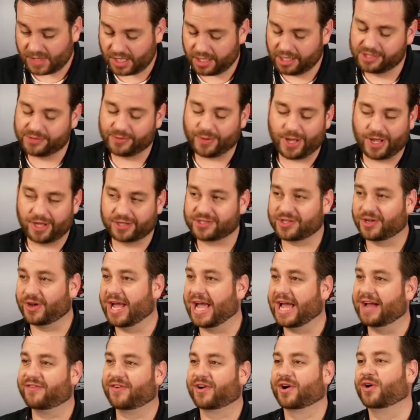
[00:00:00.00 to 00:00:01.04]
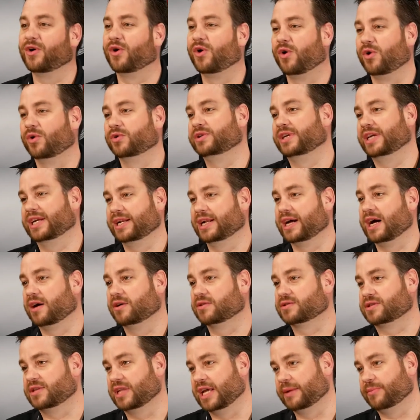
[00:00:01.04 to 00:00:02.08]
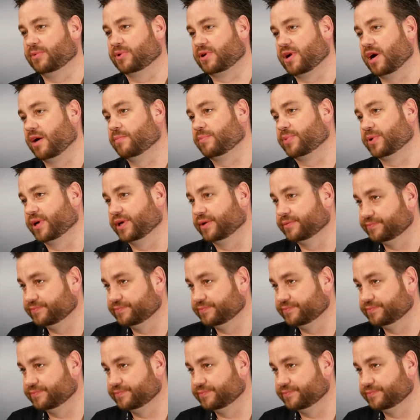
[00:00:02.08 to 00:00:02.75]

As we also have our own in-house label company.